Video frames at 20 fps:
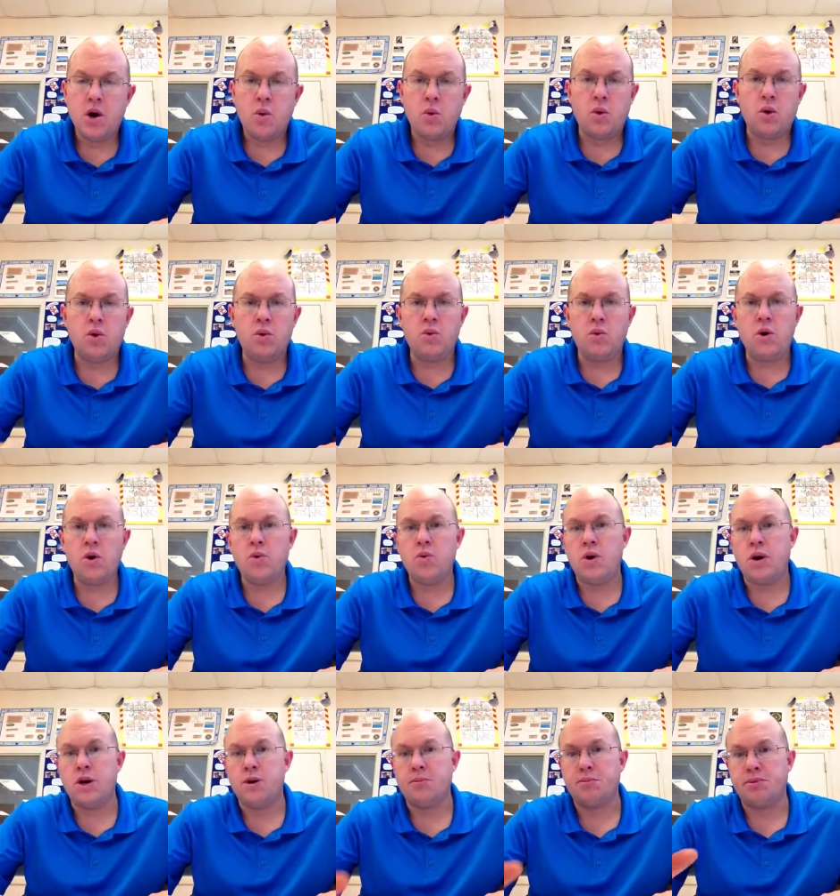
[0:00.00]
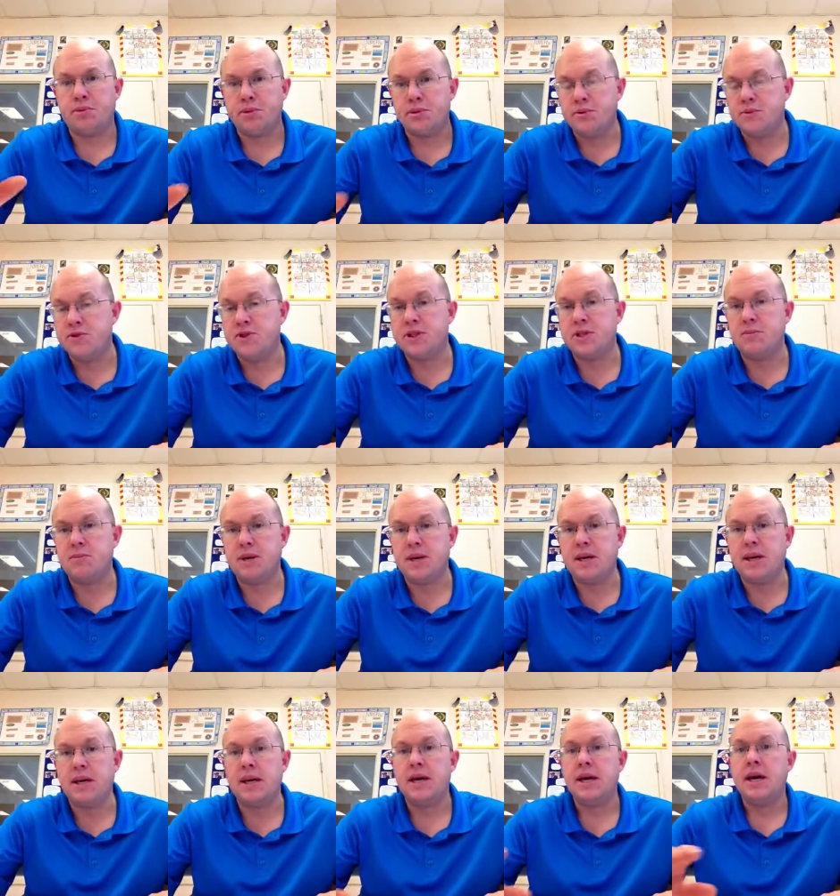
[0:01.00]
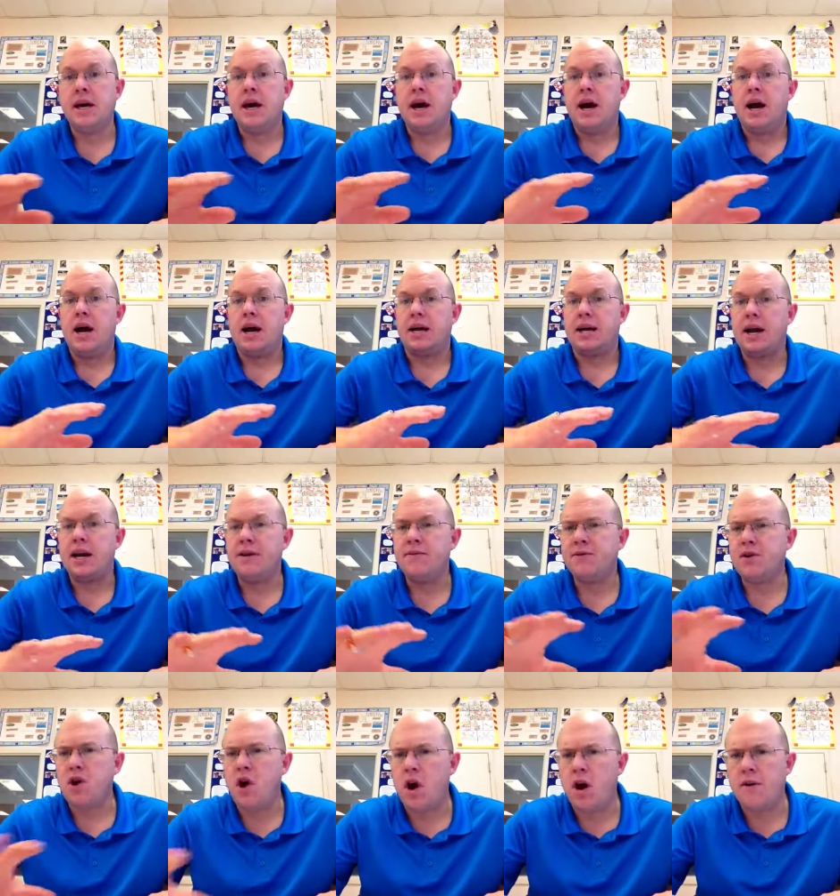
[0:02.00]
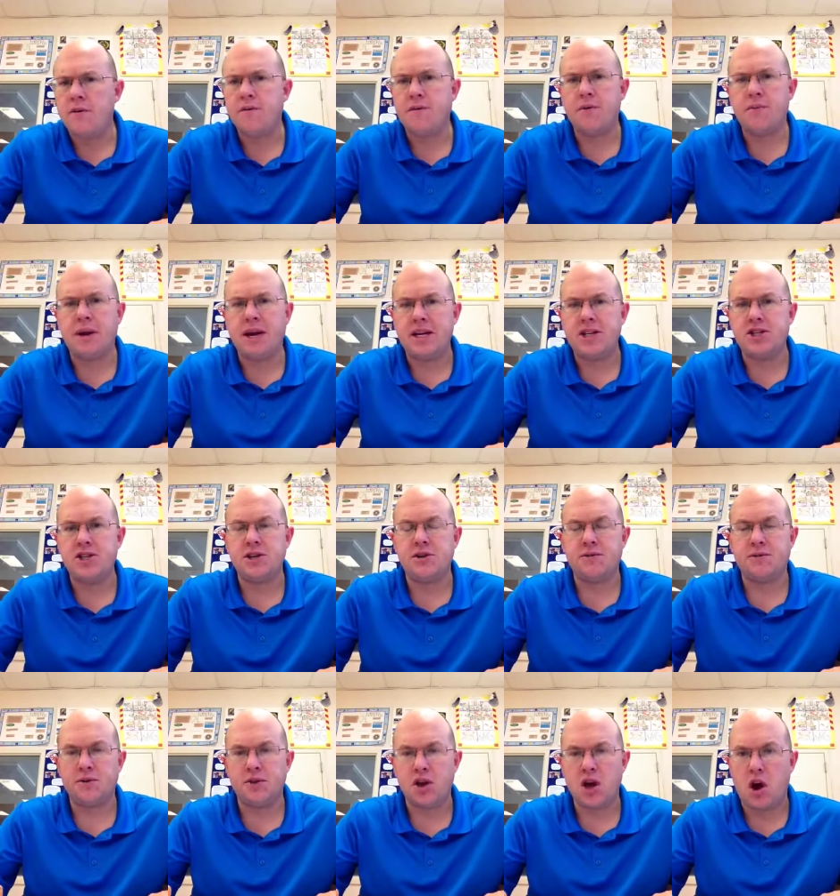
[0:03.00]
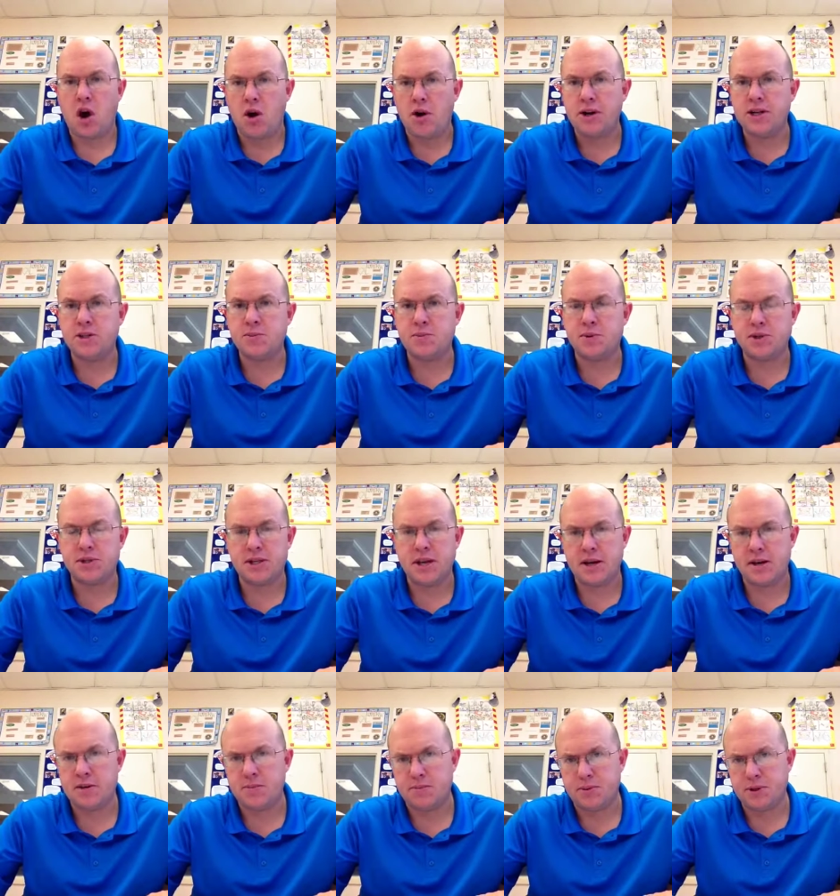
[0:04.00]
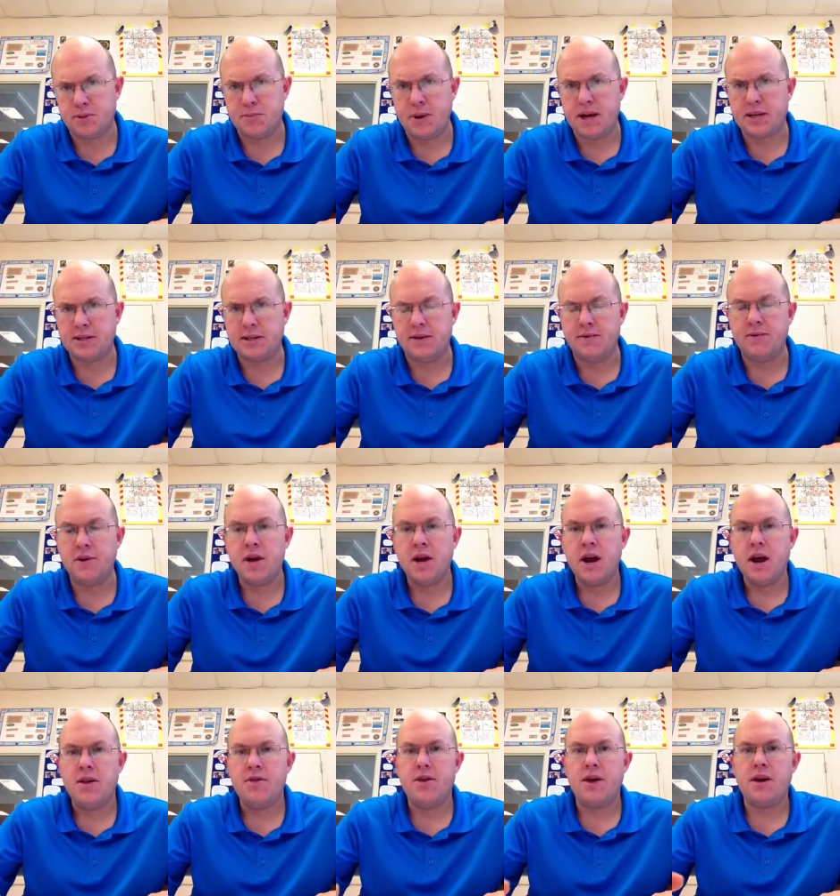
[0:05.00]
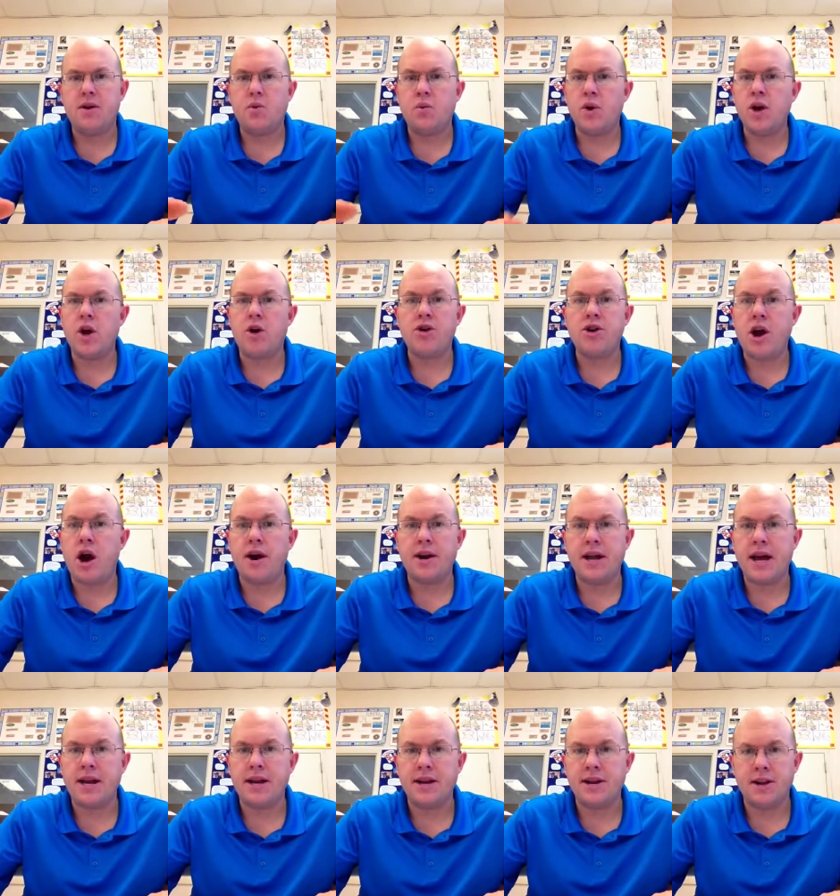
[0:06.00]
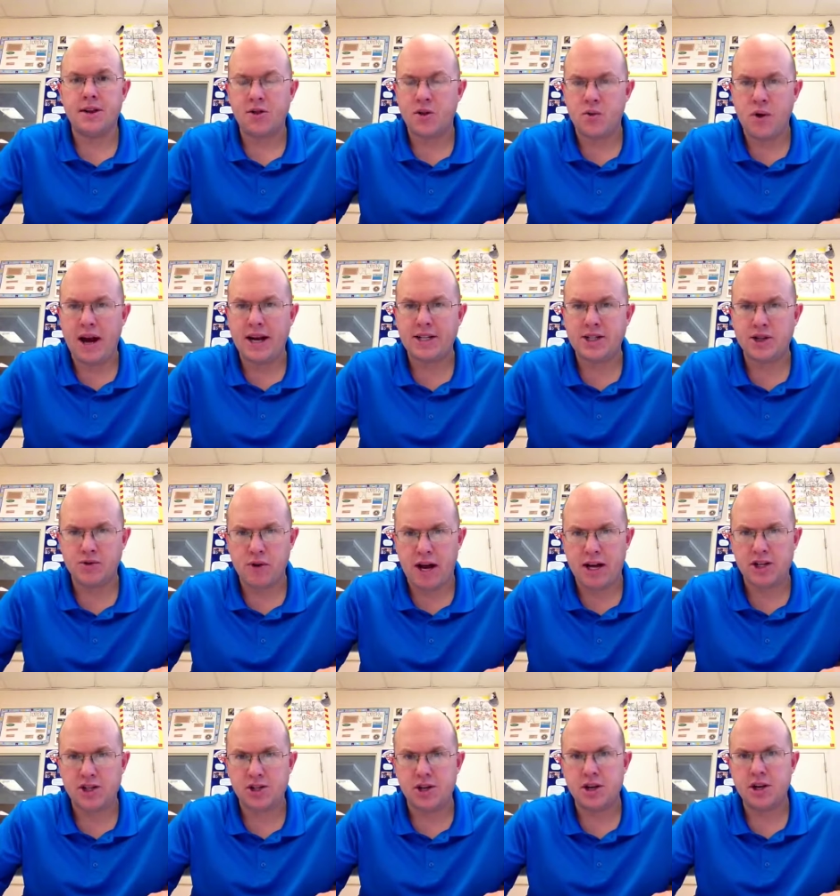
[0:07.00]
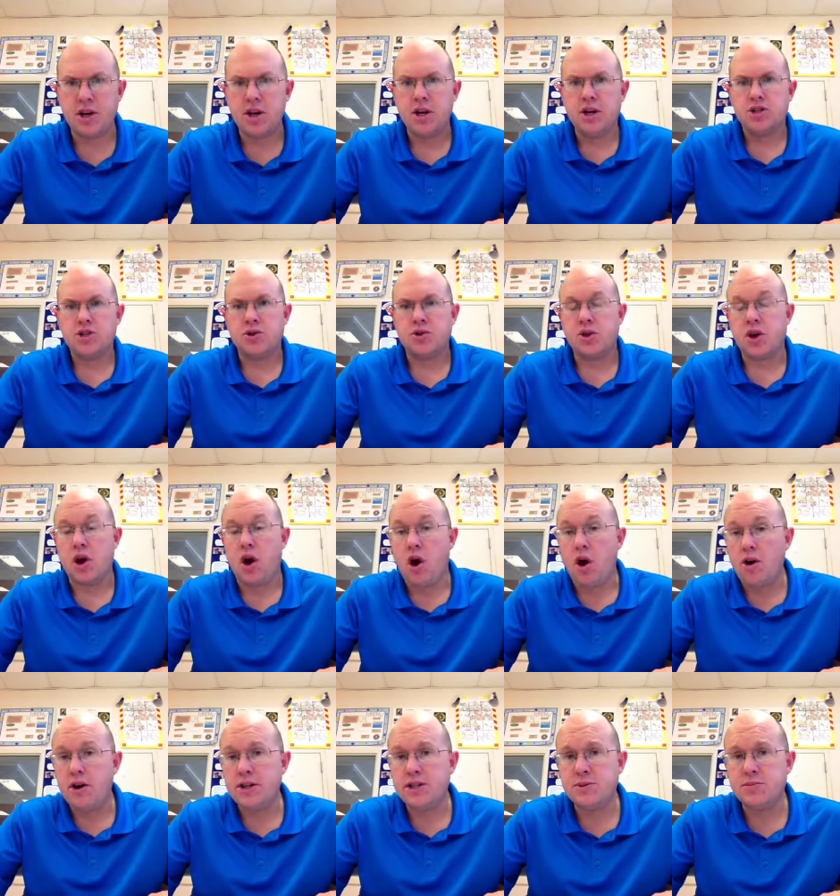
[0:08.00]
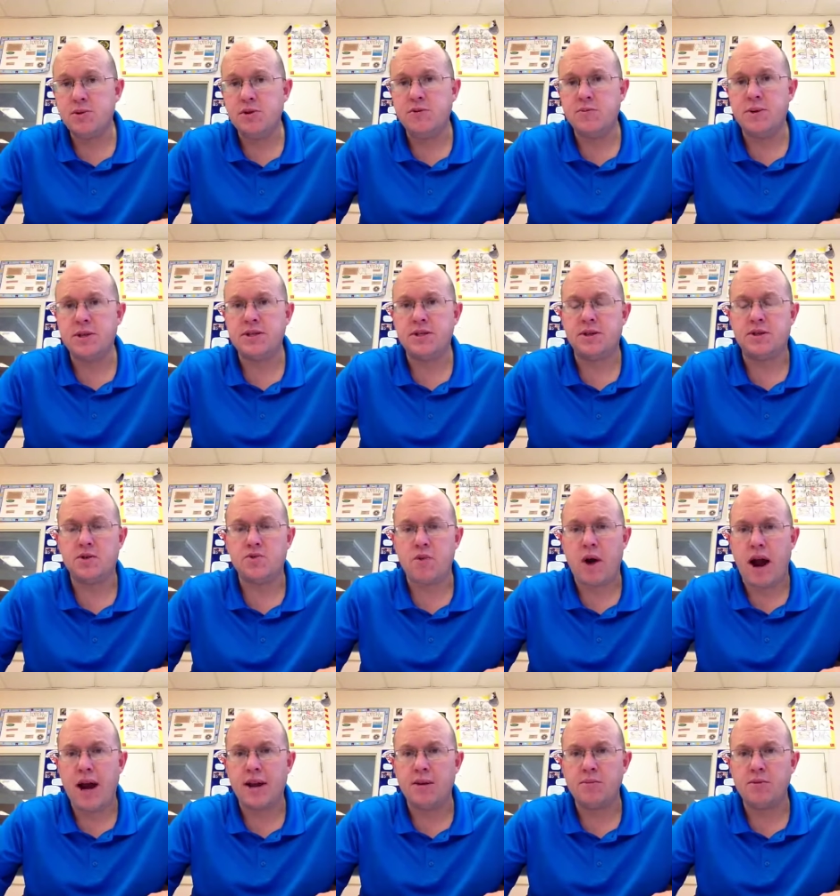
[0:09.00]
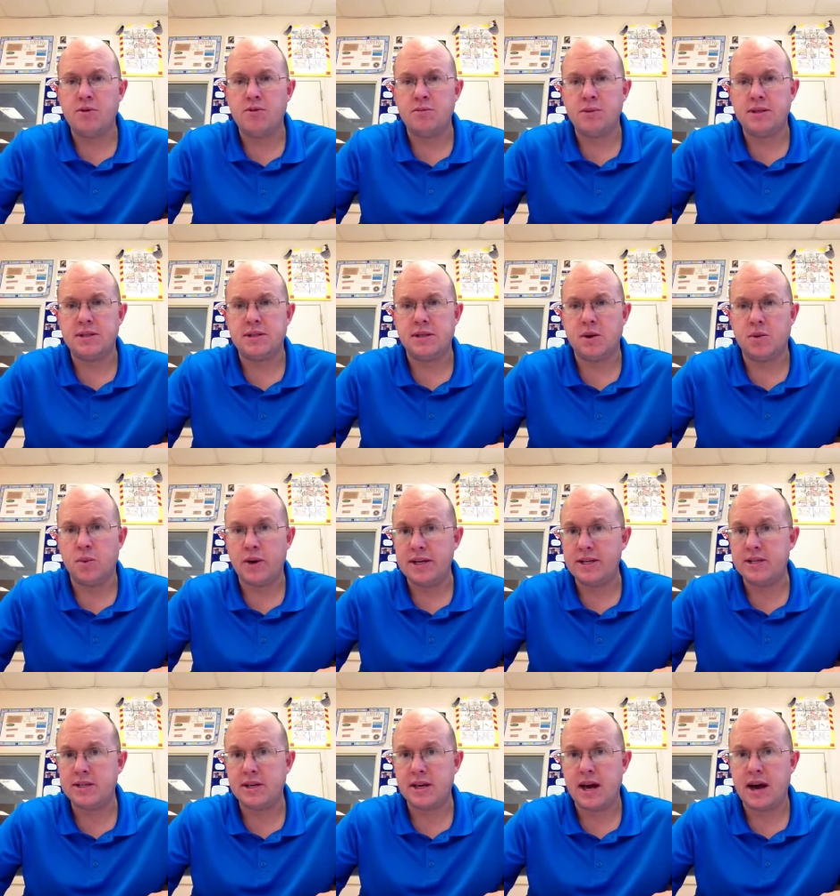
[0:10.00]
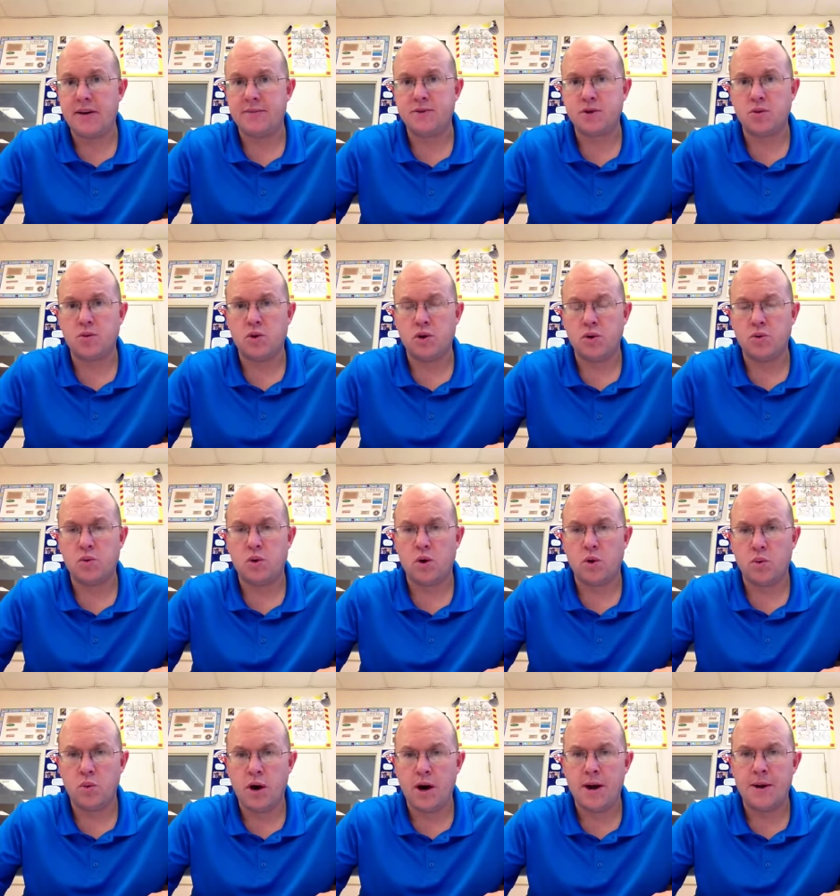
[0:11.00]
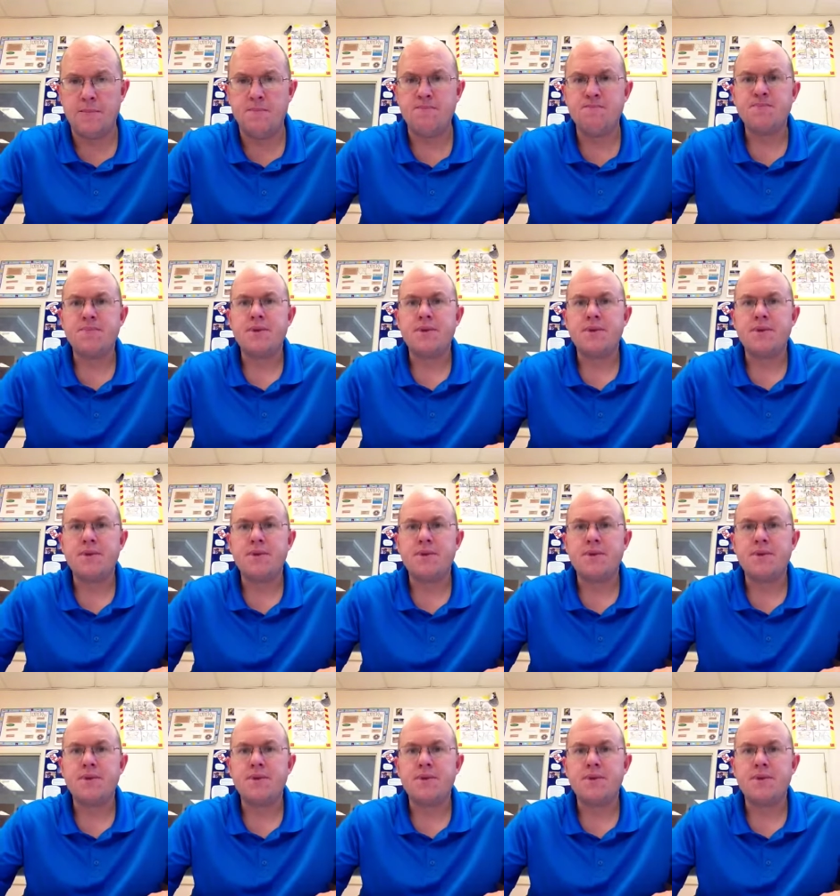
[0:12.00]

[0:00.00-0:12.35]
World War I proves to be a uh, kind of confirmation for the artist's perspective that we are not headed in the right direction. So the artist movements and the writing movements that we see after World War I